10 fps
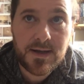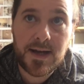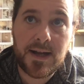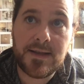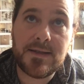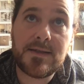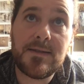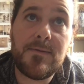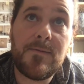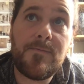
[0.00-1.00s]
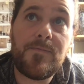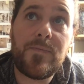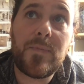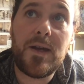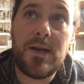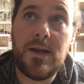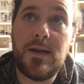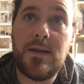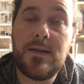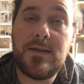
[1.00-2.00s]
And Diane